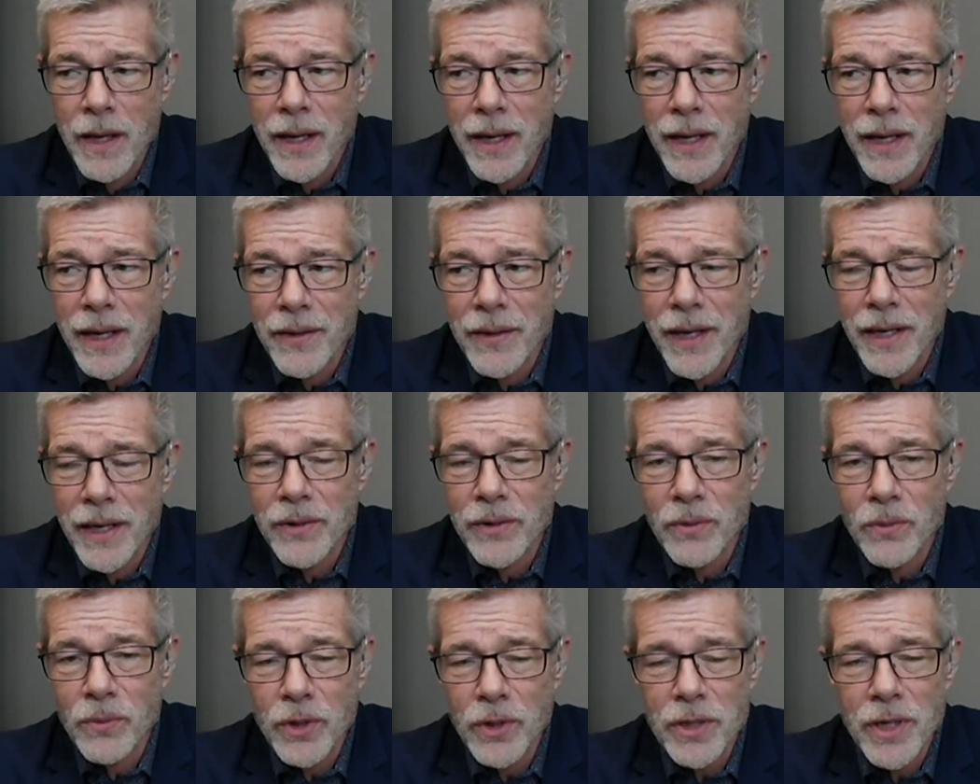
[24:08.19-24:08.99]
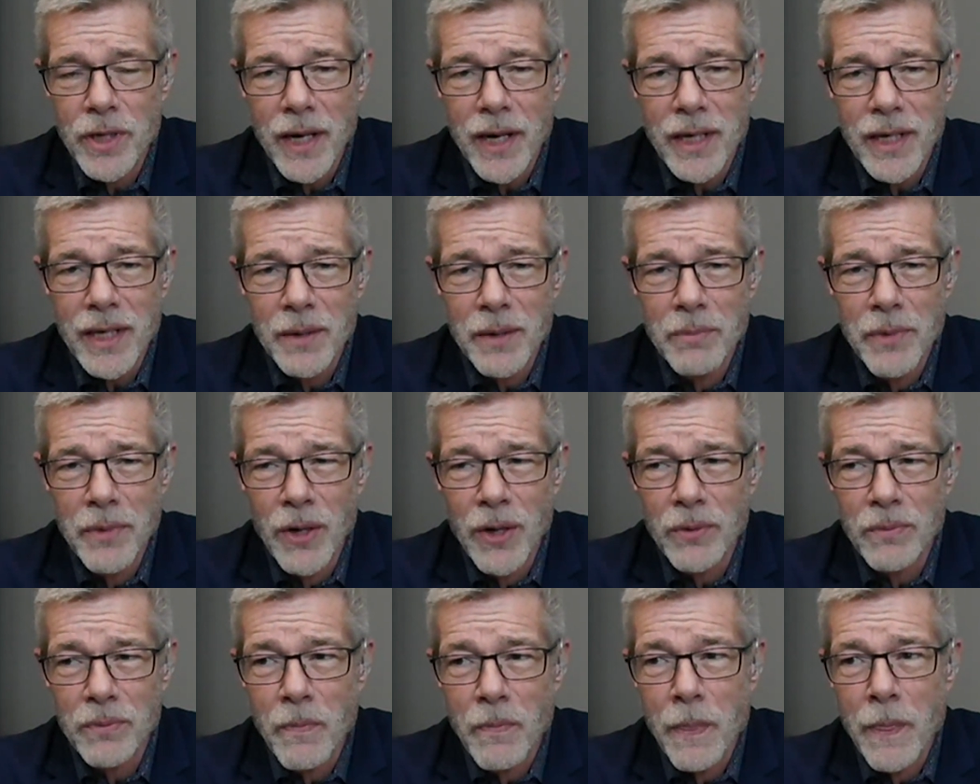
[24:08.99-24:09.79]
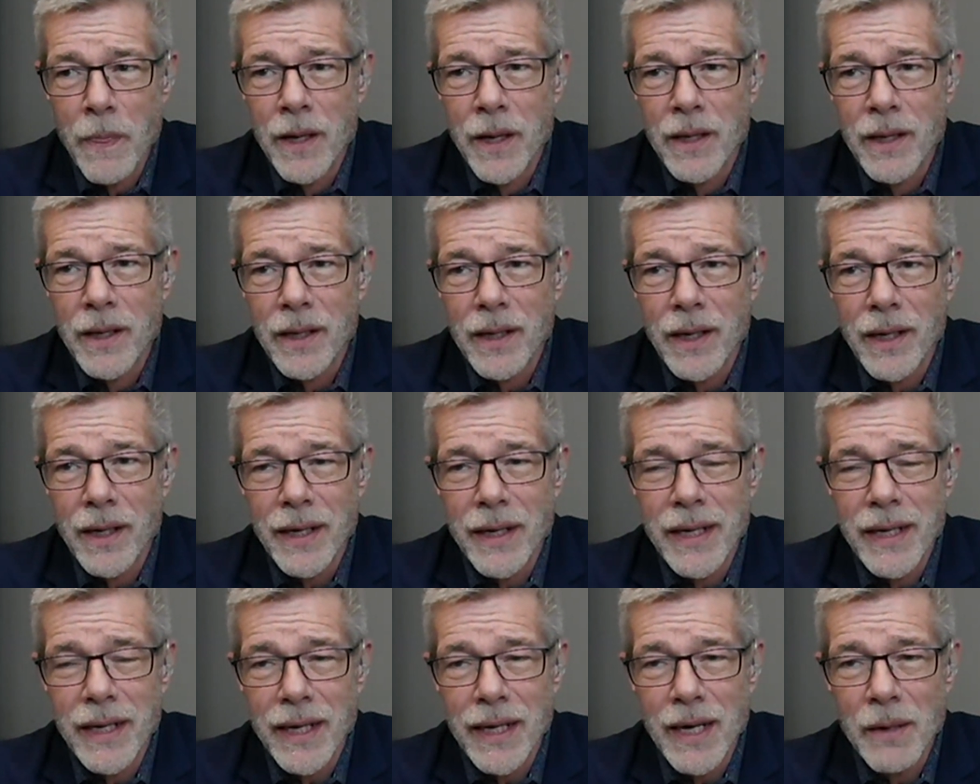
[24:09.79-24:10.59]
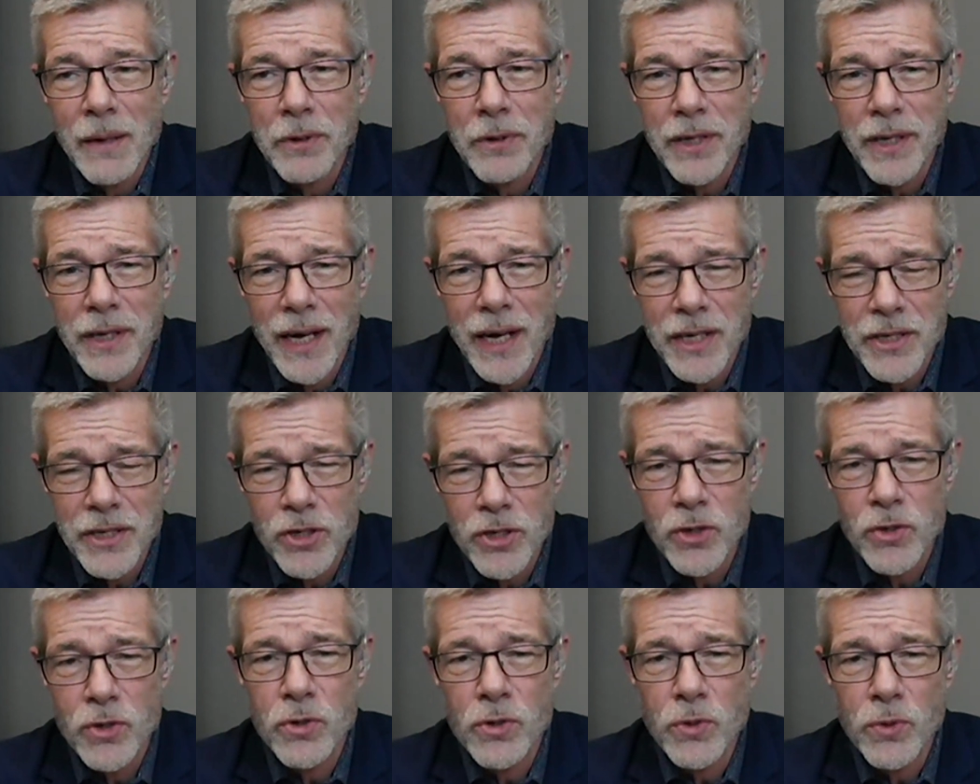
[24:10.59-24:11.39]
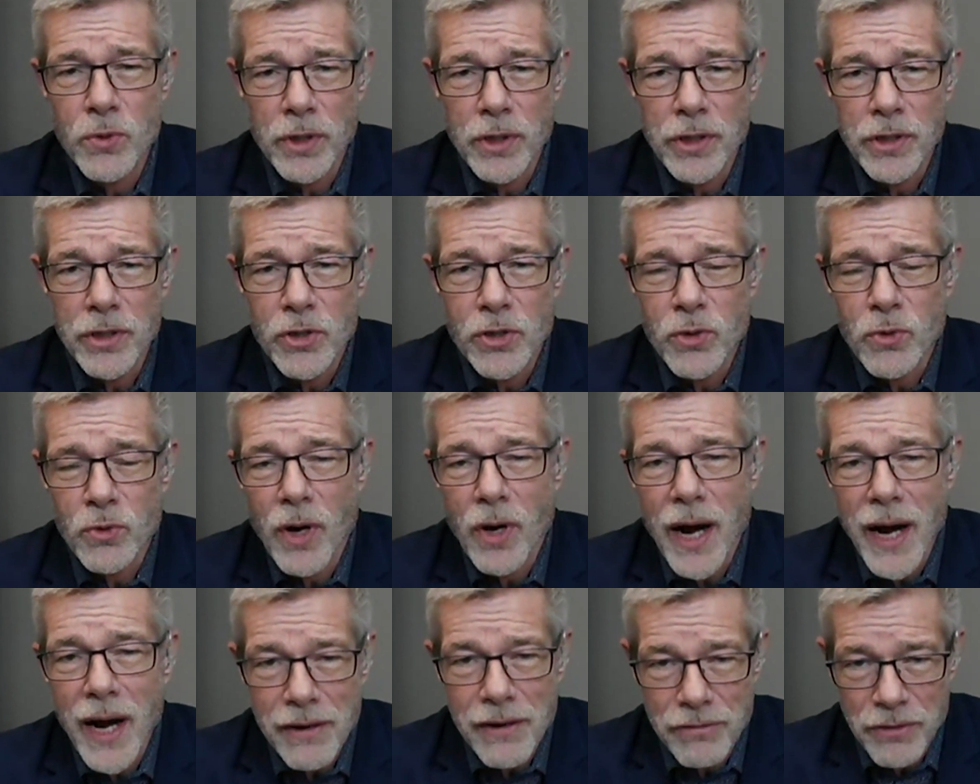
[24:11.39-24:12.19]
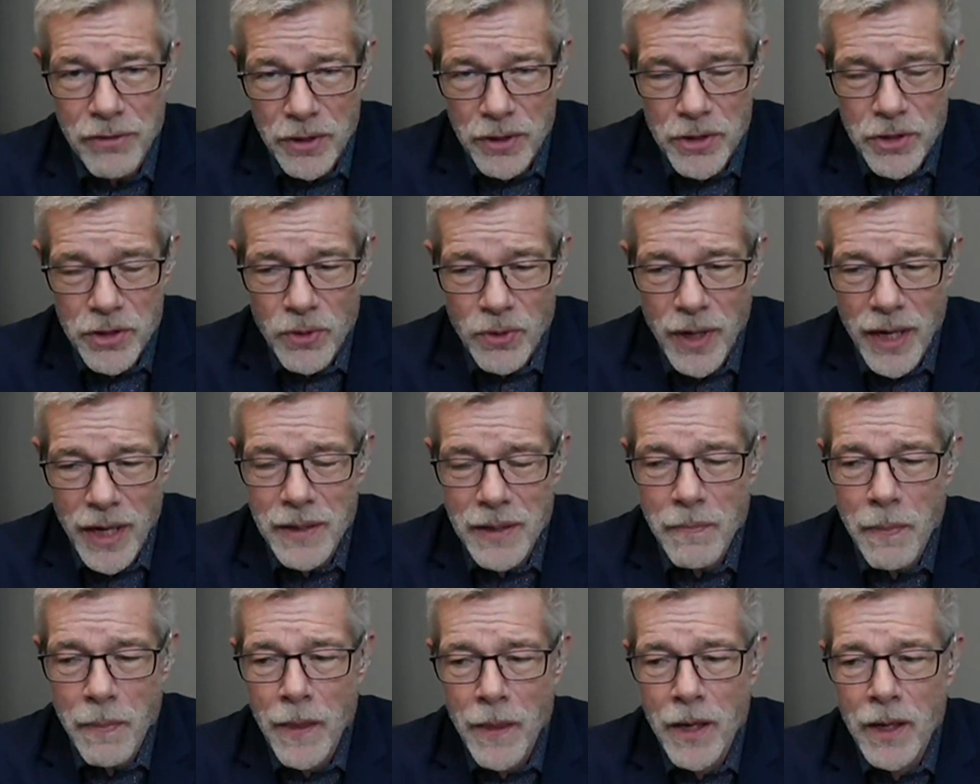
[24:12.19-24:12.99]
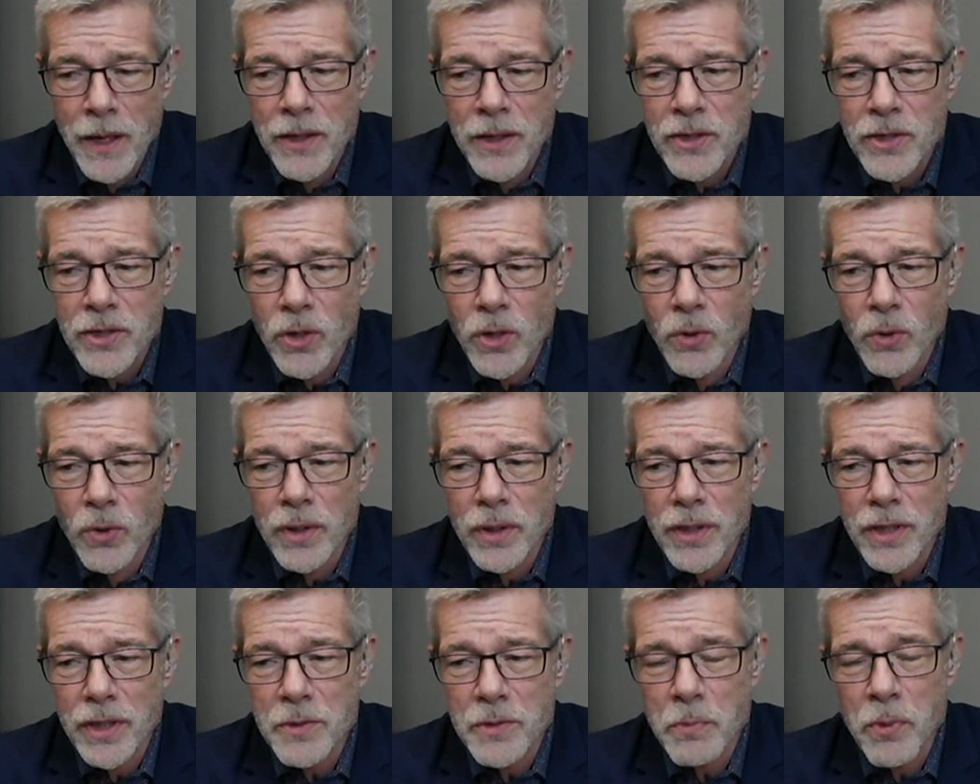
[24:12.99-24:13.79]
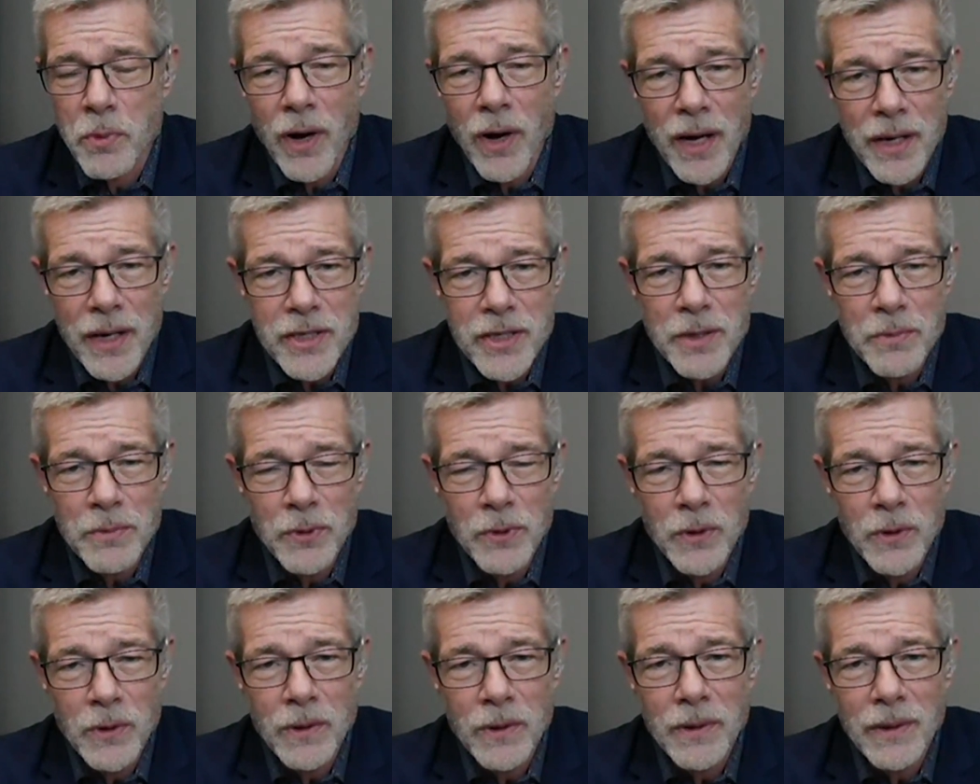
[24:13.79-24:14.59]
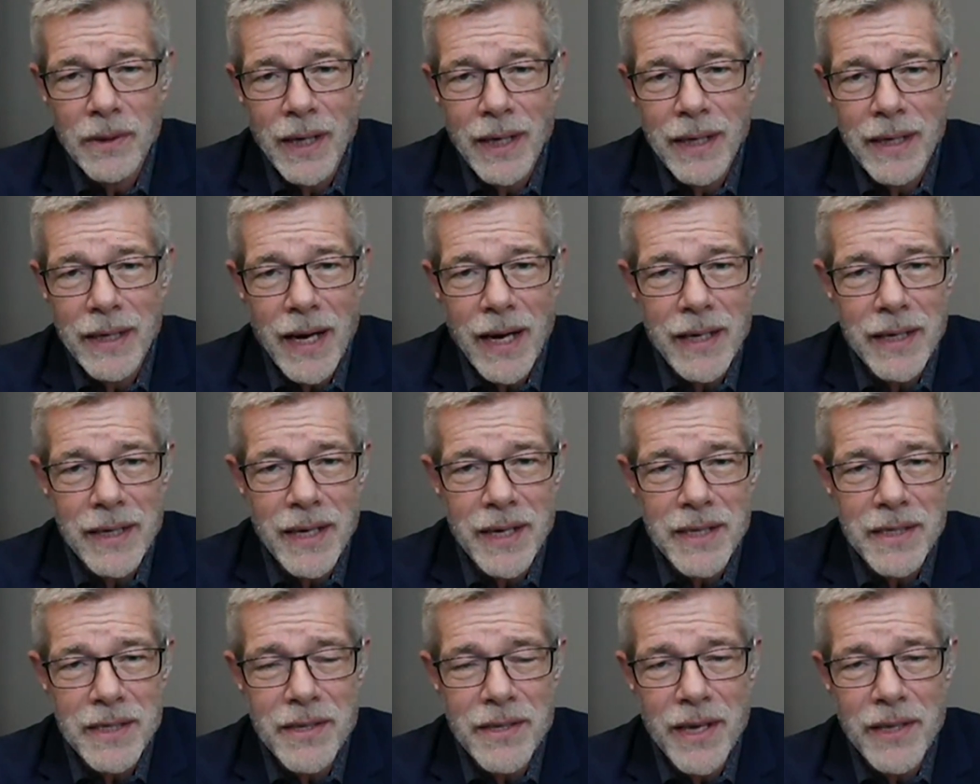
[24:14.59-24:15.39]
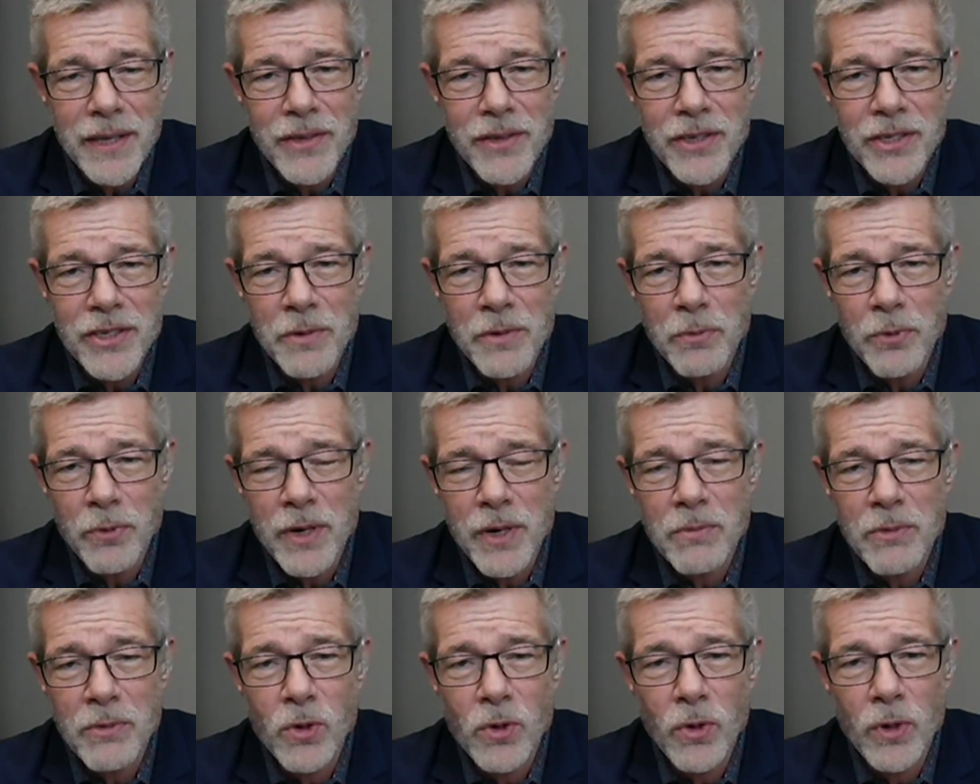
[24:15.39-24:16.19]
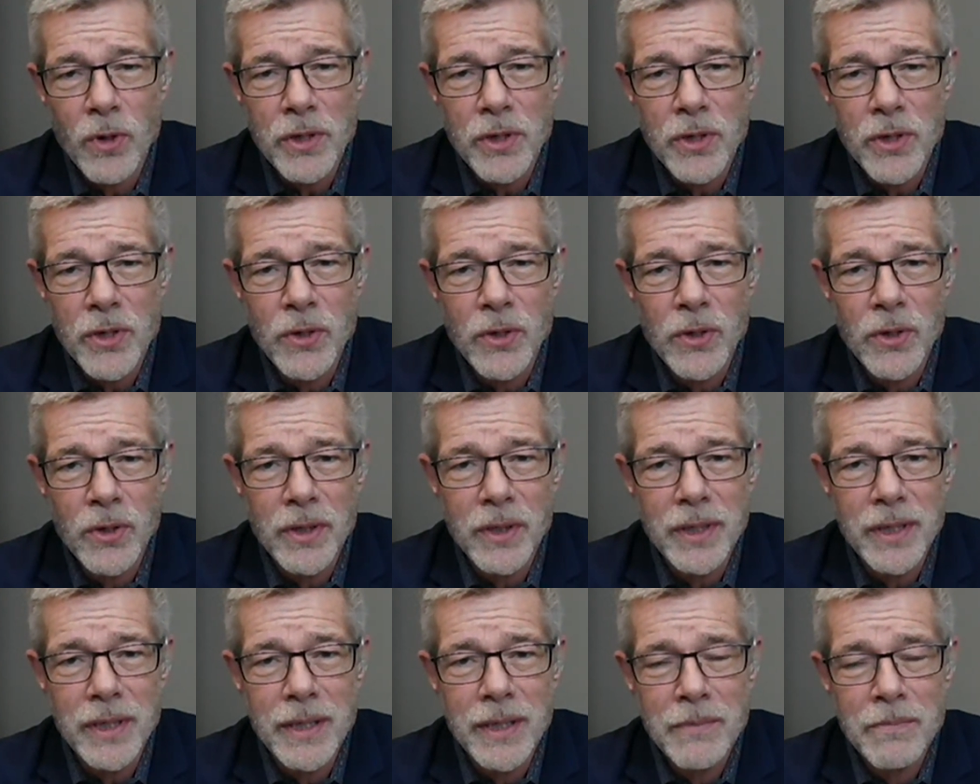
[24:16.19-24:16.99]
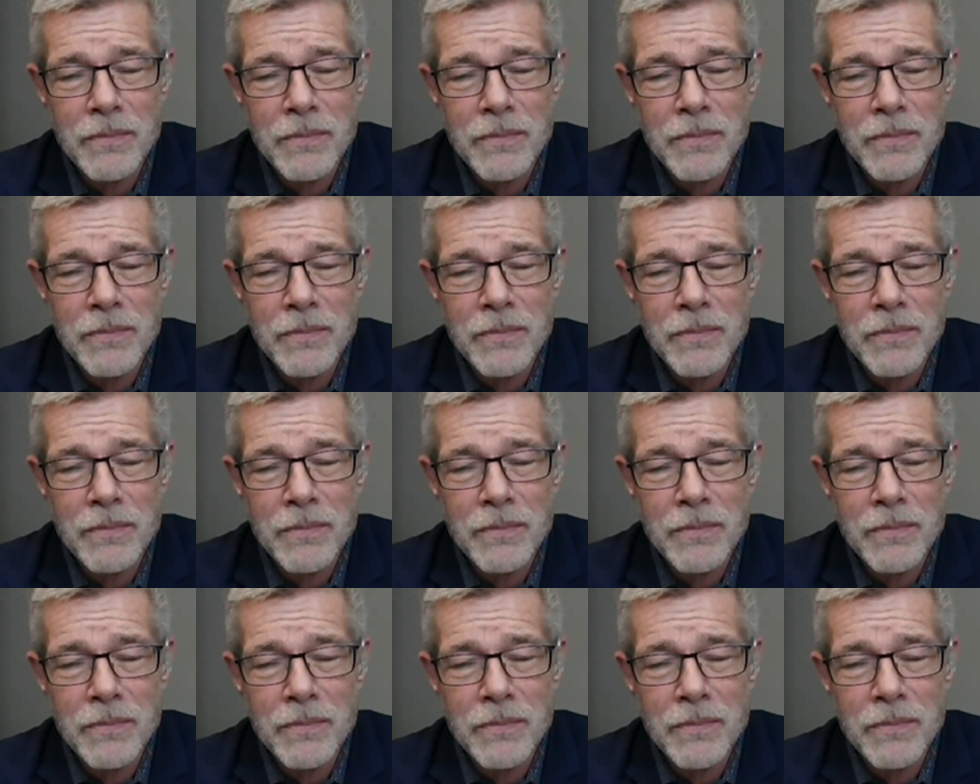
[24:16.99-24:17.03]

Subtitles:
And then we're talking about, again, a couple of guys who are drivers, right? So it's possible, I guess, that the Supreme Court could,